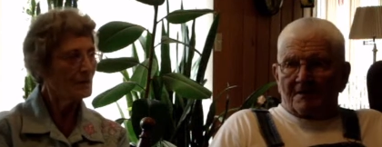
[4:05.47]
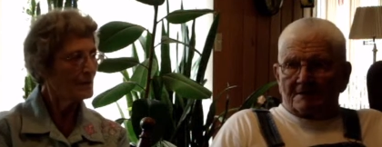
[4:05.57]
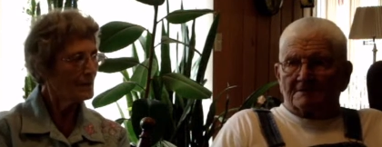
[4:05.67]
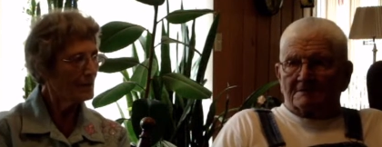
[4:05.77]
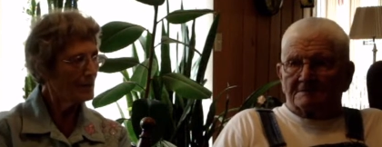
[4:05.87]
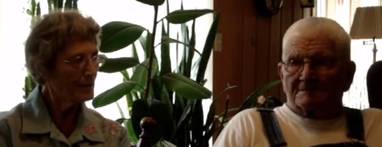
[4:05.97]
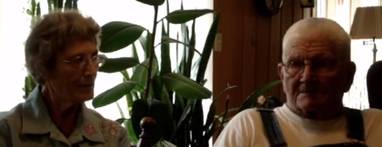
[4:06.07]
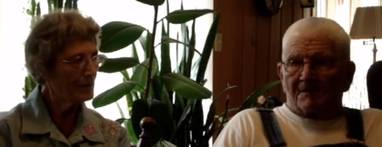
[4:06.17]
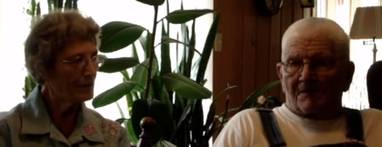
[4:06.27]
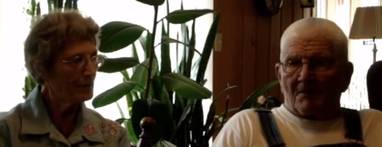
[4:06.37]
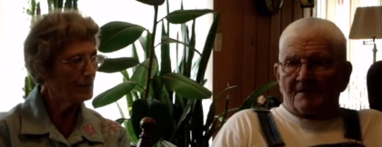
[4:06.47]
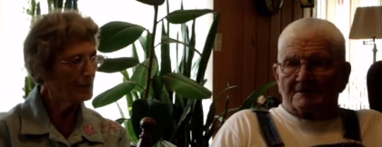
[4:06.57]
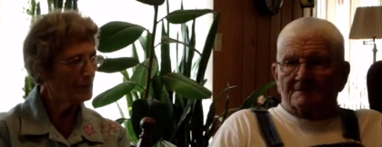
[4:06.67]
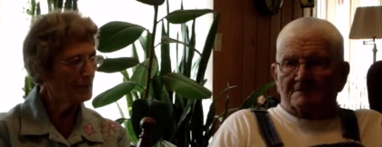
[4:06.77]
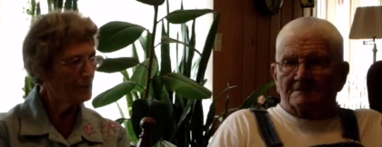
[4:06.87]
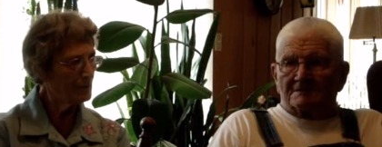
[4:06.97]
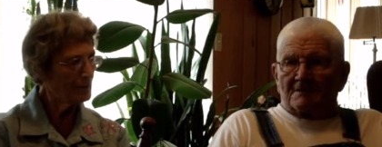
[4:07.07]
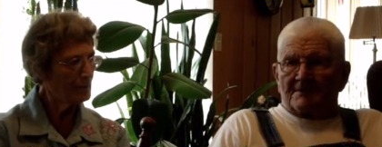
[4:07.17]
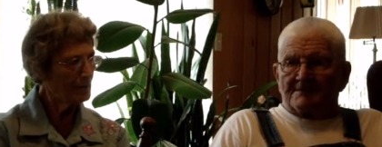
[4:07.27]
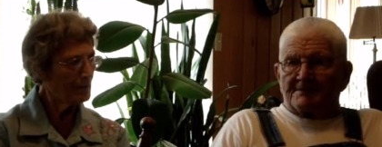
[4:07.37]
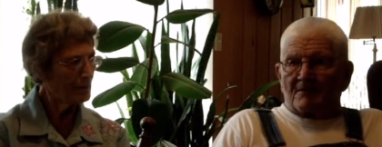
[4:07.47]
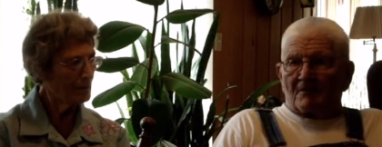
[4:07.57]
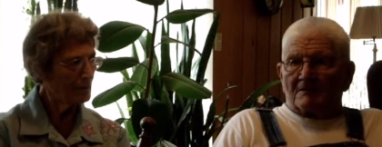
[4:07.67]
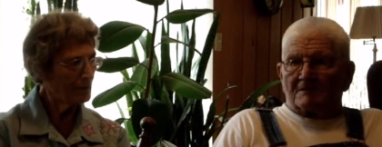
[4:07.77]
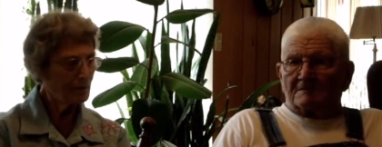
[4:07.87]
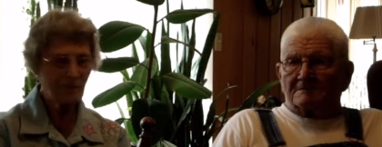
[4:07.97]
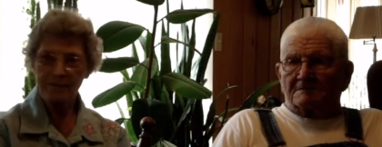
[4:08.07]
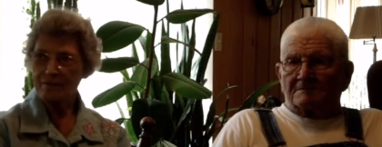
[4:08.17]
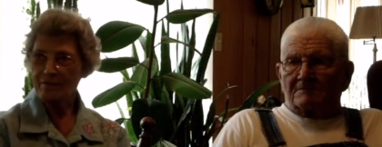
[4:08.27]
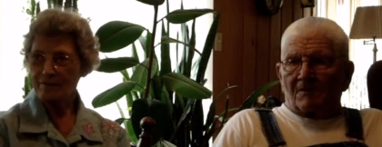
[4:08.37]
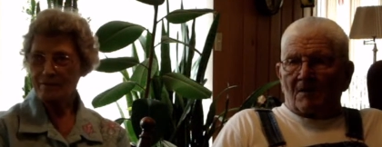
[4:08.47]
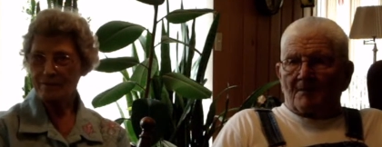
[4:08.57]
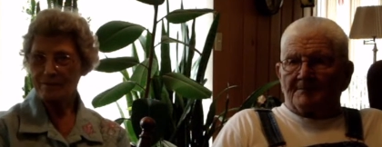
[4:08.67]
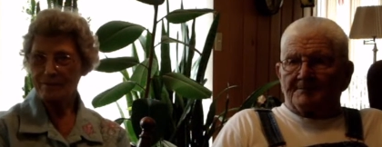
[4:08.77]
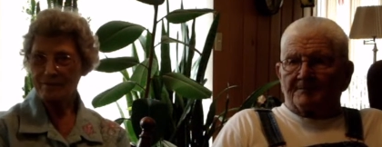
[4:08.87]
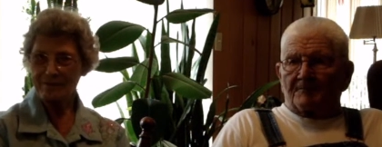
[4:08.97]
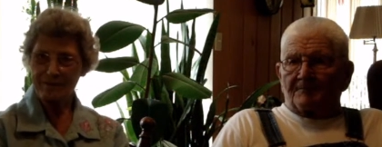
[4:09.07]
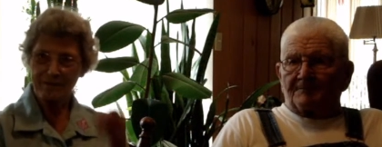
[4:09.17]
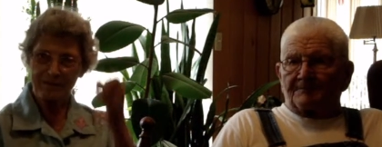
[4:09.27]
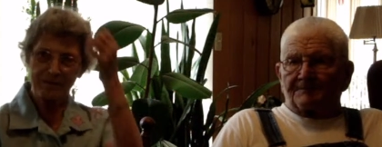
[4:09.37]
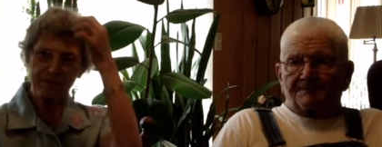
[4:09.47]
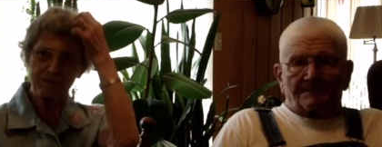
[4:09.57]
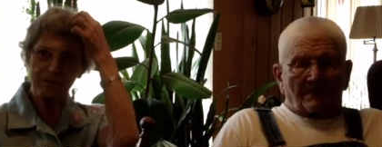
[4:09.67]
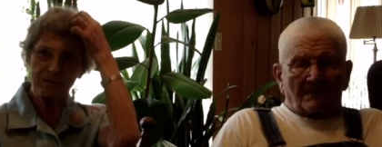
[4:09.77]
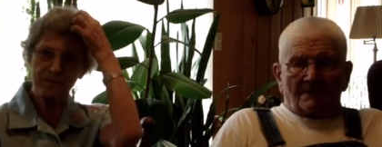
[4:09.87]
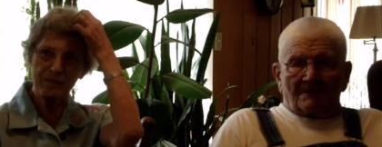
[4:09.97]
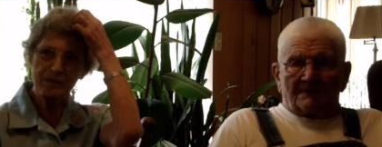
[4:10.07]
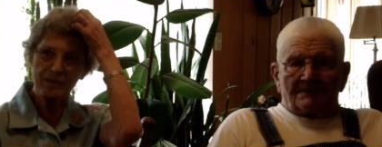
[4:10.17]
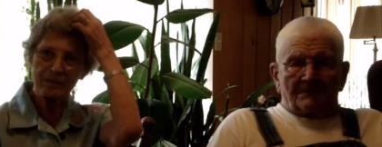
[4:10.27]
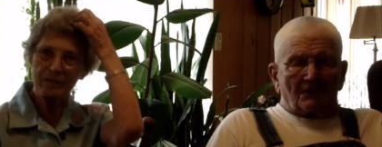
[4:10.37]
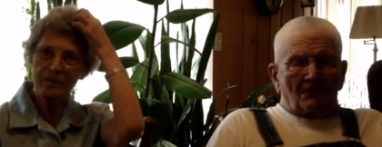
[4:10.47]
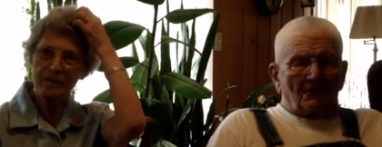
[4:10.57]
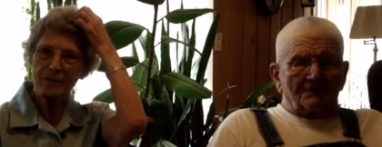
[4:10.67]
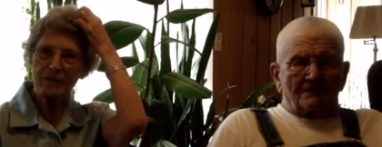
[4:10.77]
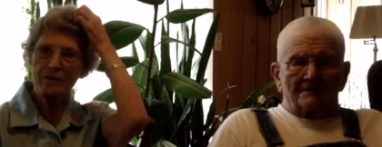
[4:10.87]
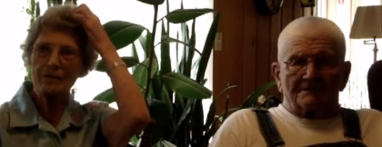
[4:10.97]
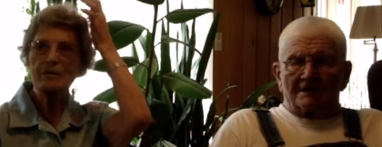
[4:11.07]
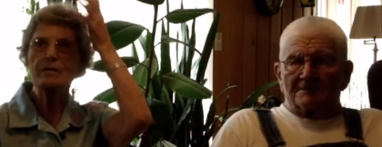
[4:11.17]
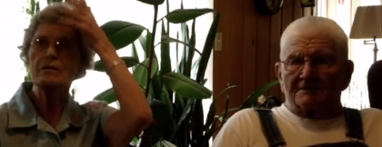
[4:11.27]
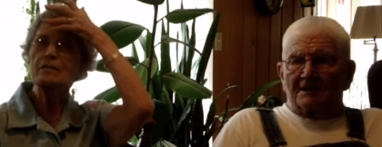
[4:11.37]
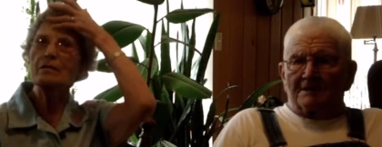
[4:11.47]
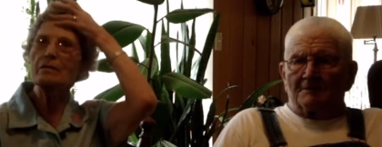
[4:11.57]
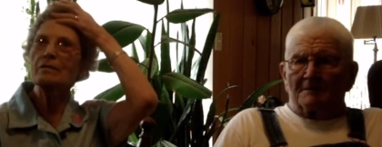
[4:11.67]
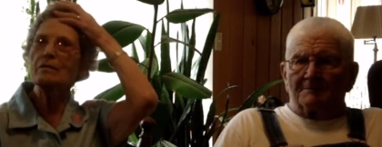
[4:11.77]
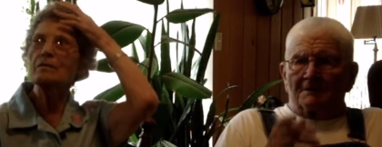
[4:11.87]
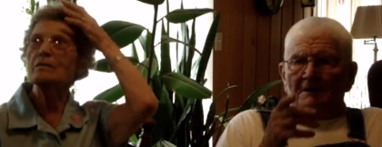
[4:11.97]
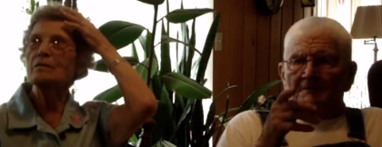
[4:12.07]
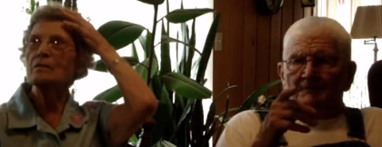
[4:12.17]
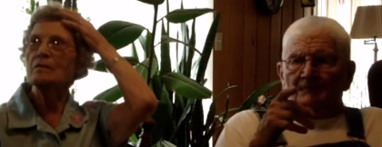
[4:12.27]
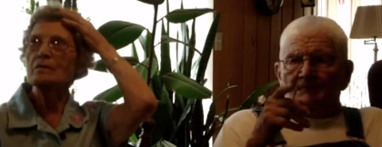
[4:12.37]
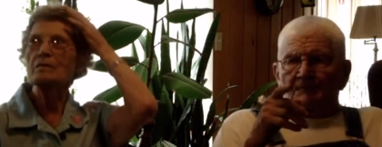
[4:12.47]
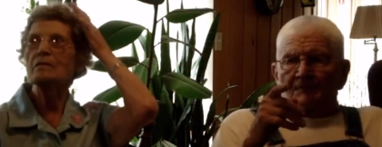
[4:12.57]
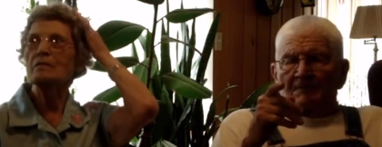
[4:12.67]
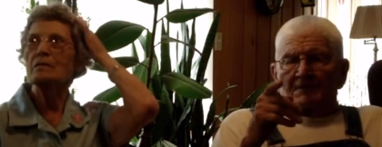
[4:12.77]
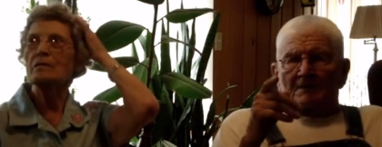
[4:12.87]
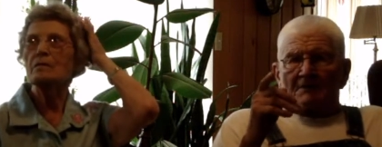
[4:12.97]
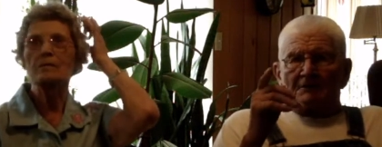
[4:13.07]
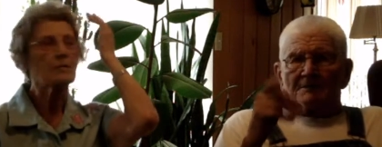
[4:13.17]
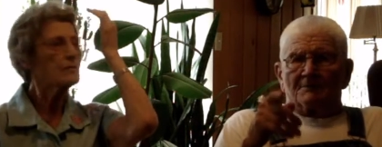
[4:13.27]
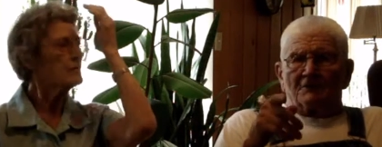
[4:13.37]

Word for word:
Speaker 1: later. You mean they had planned to move to Merrimac too?
Speaker 2: No? No, they, they came up. We